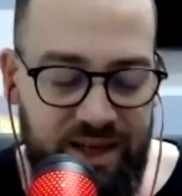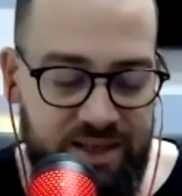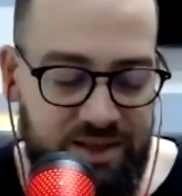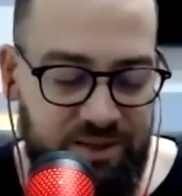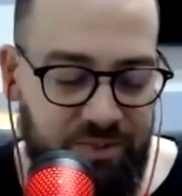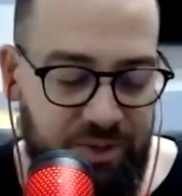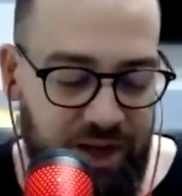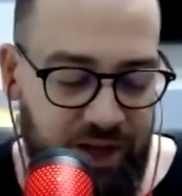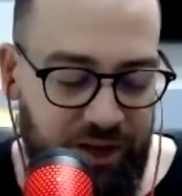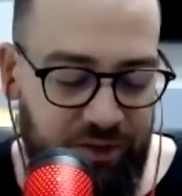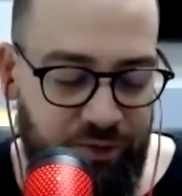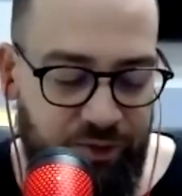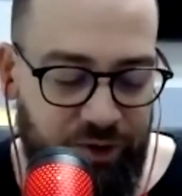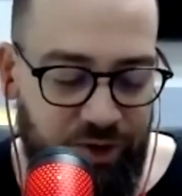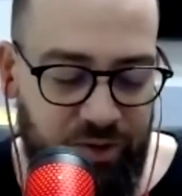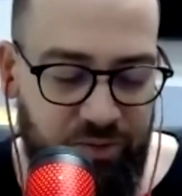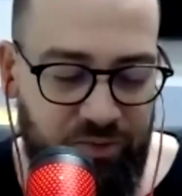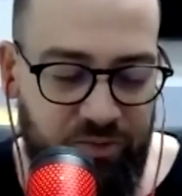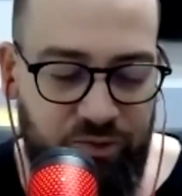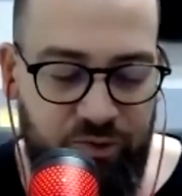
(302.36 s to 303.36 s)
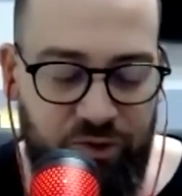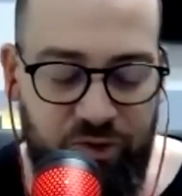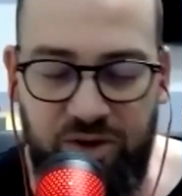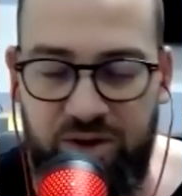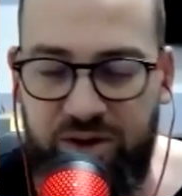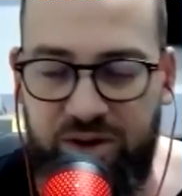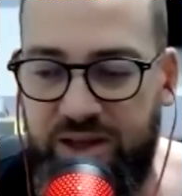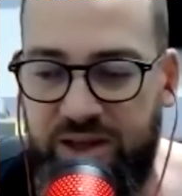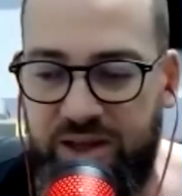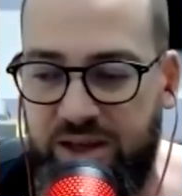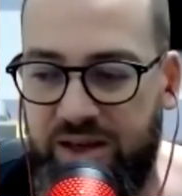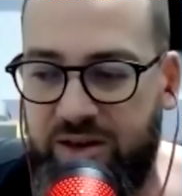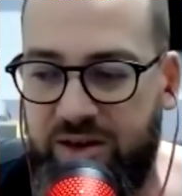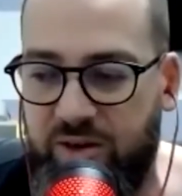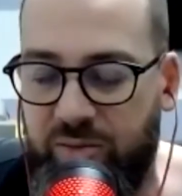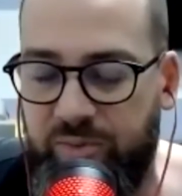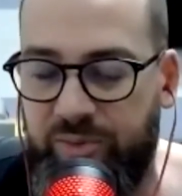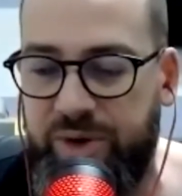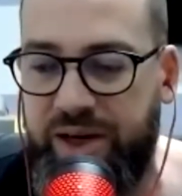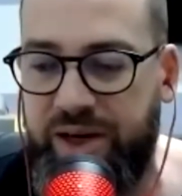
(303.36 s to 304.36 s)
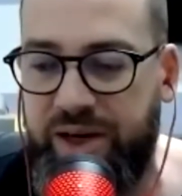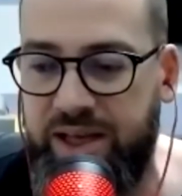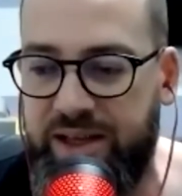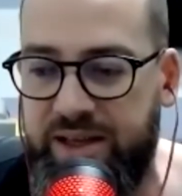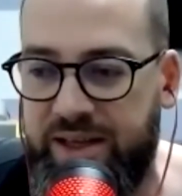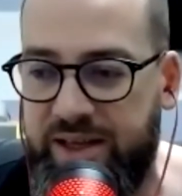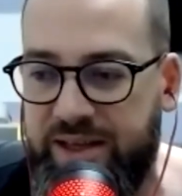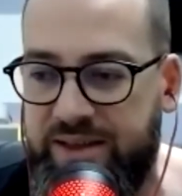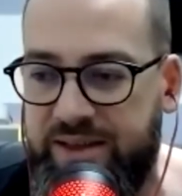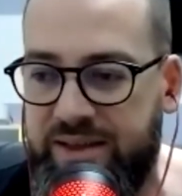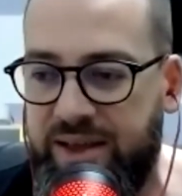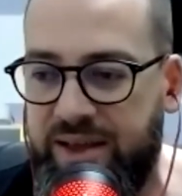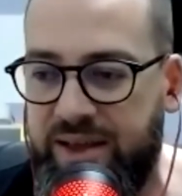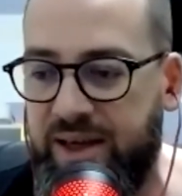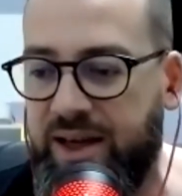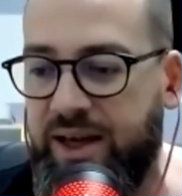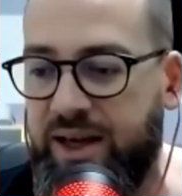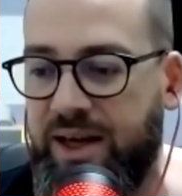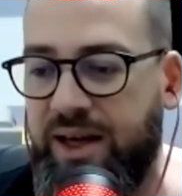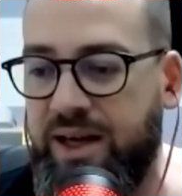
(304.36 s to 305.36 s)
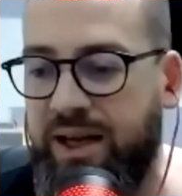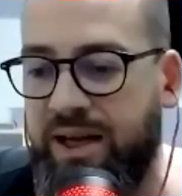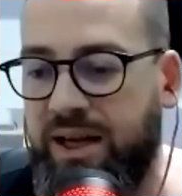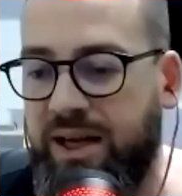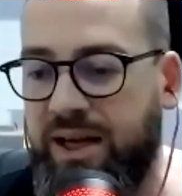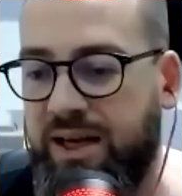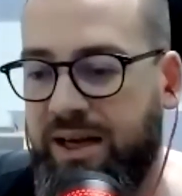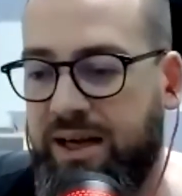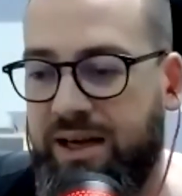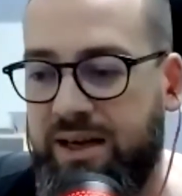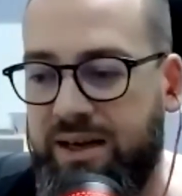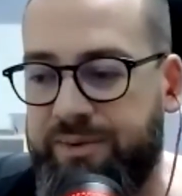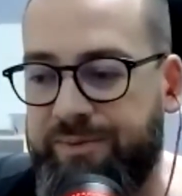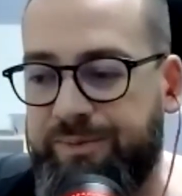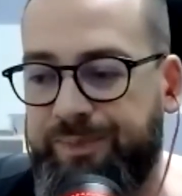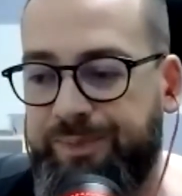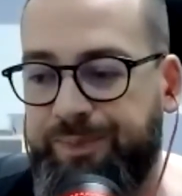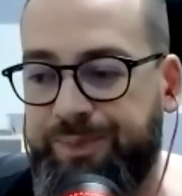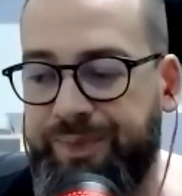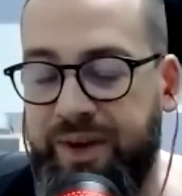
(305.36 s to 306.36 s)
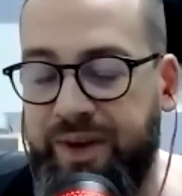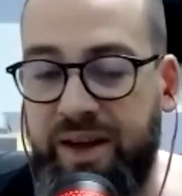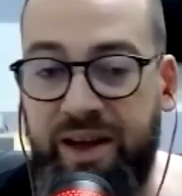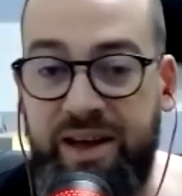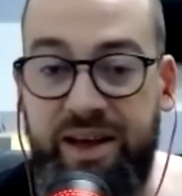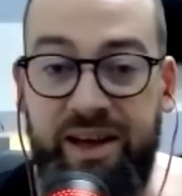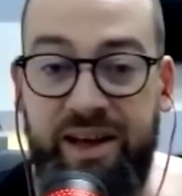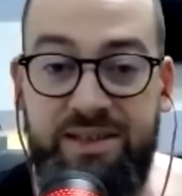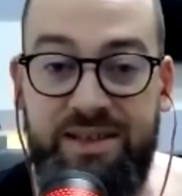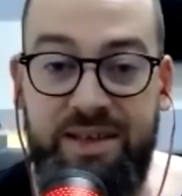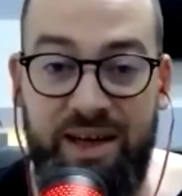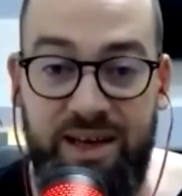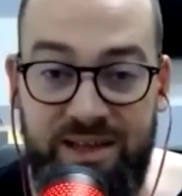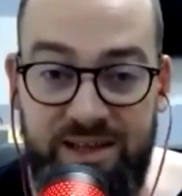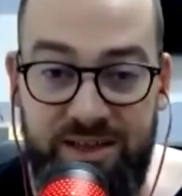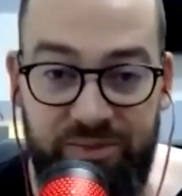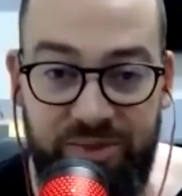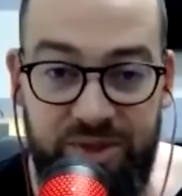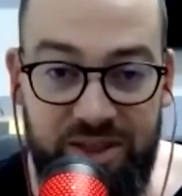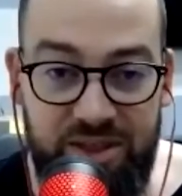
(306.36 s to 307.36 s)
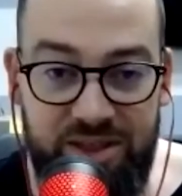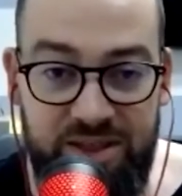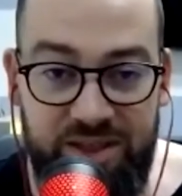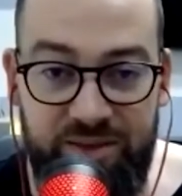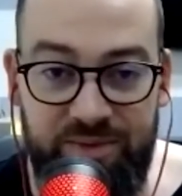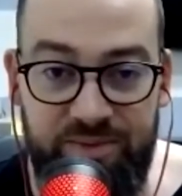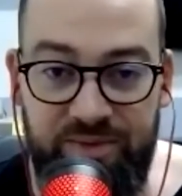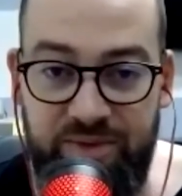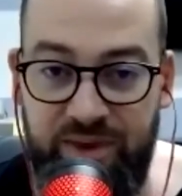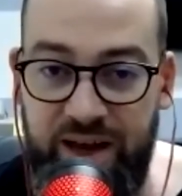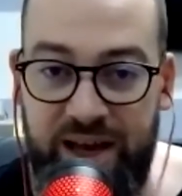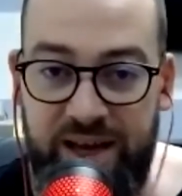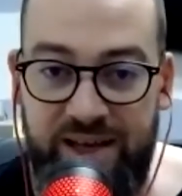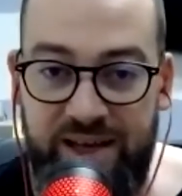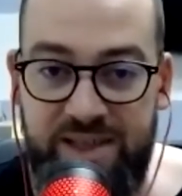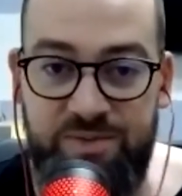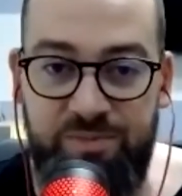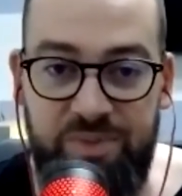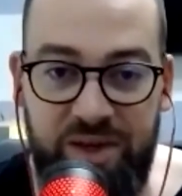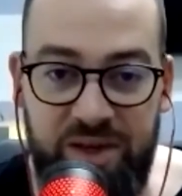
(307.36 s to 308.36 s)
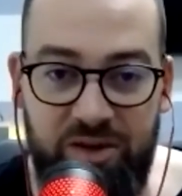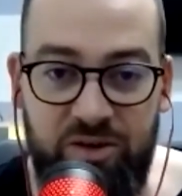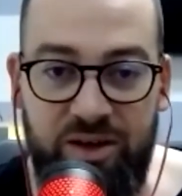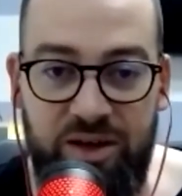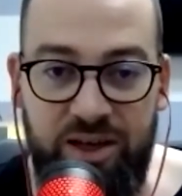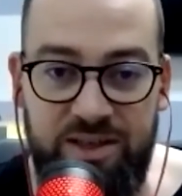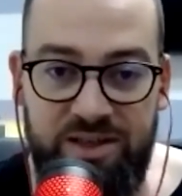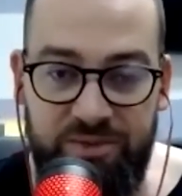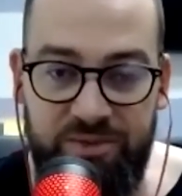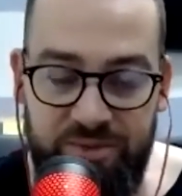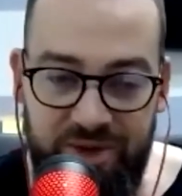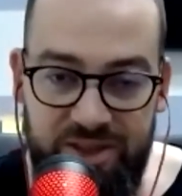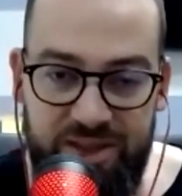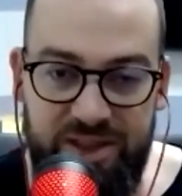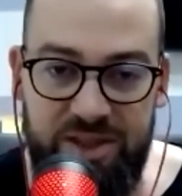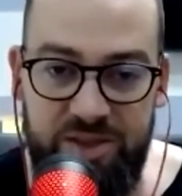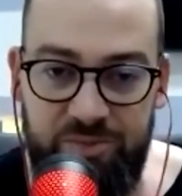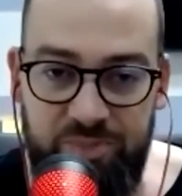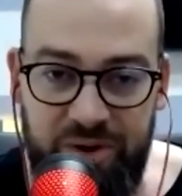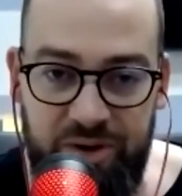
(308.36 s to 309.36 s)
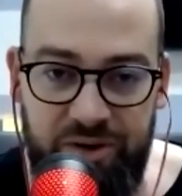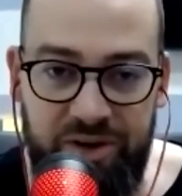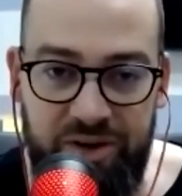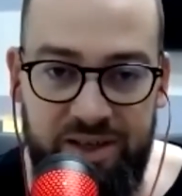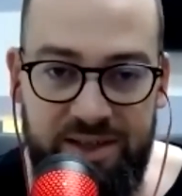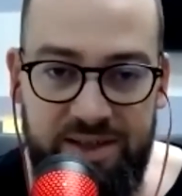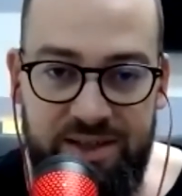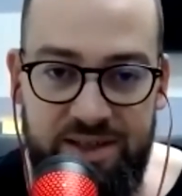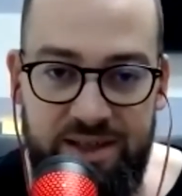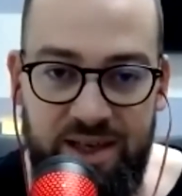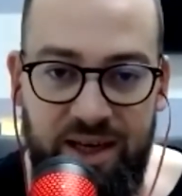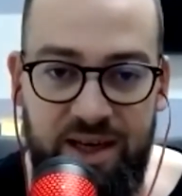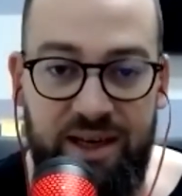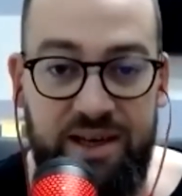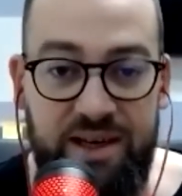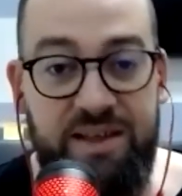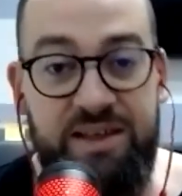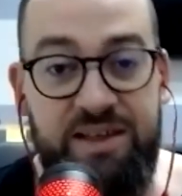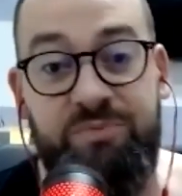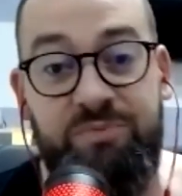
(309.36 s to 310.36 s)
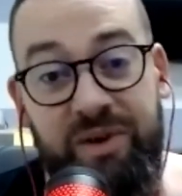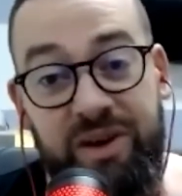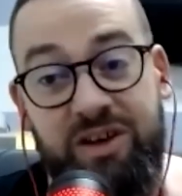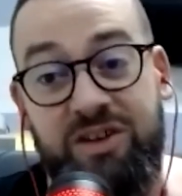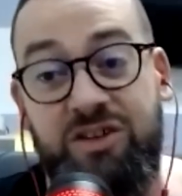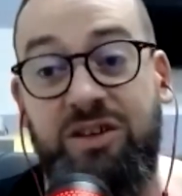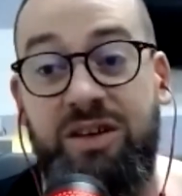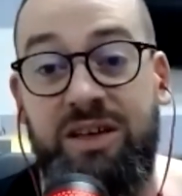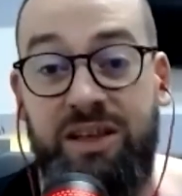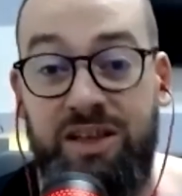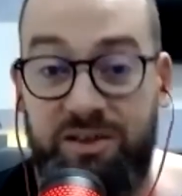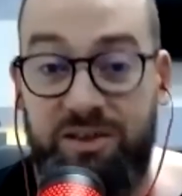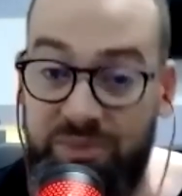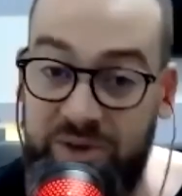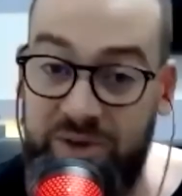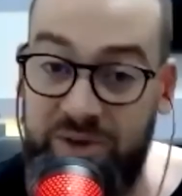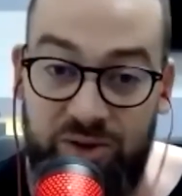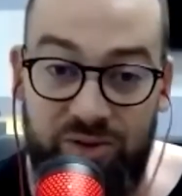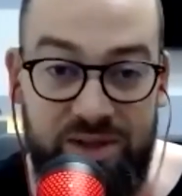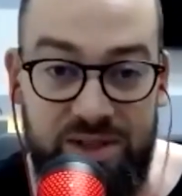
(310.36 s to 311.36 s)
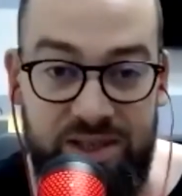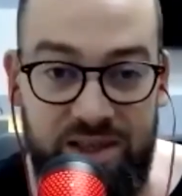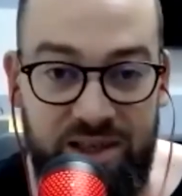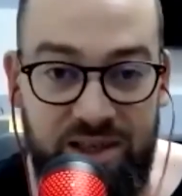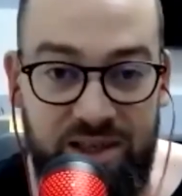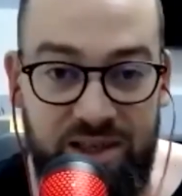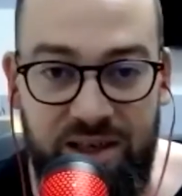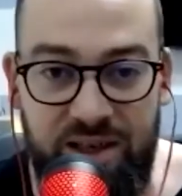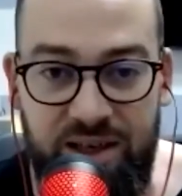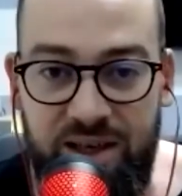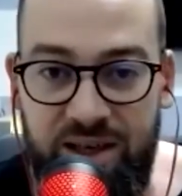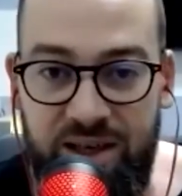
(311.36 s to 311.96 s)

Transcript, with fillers: as a platform for the company that um, has customers and it's big on customers' experience, especially in the B two C,